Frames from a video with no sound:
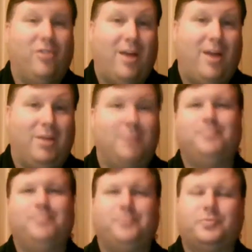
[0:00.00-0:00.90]
family
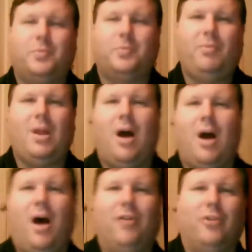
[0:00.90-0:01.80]

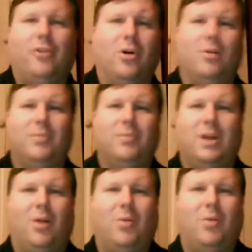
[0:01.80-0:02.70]
for
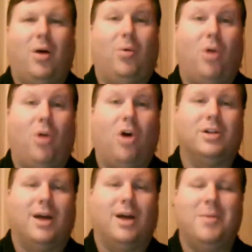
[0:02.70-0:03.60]
a
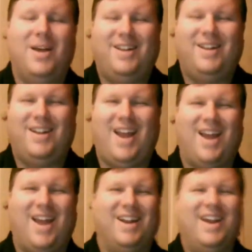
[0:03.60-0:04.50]
long time,
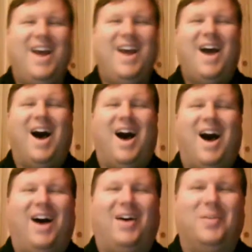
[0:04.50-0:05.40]
and
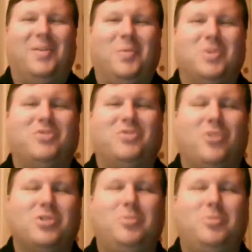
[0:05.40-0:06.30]
was
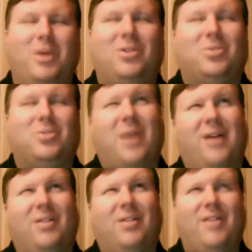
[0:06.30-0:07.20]
first built
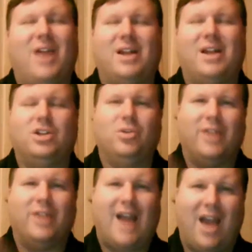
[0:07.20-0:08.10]
around
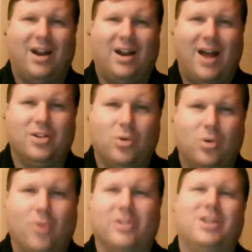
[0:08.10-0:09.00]
1192 and then added on
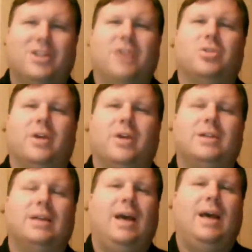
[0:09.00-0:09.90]
to over the
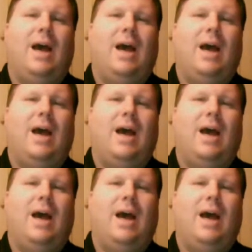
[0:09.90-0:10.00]
centuries.